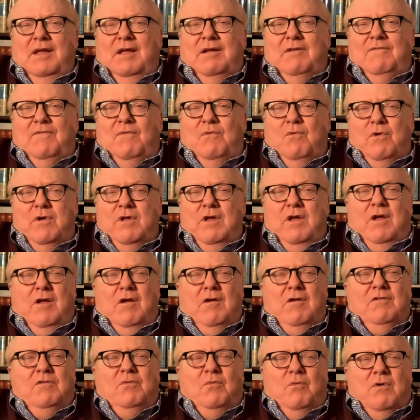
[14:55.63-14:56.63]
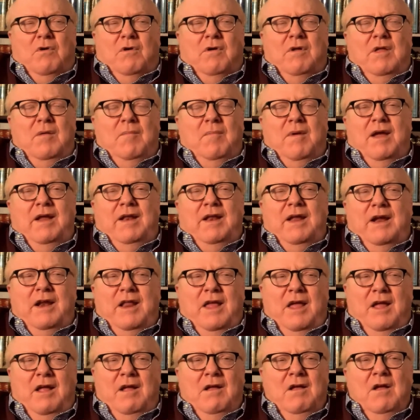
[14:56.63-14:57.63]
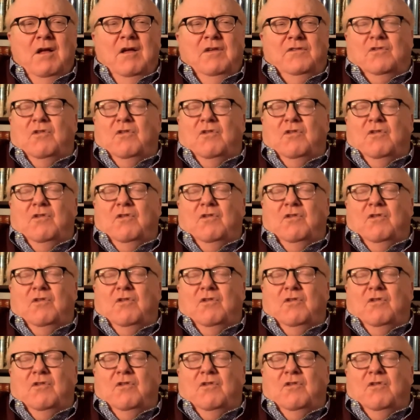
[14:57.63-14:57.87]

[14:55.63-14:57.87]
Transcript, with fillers: in four years where he made any,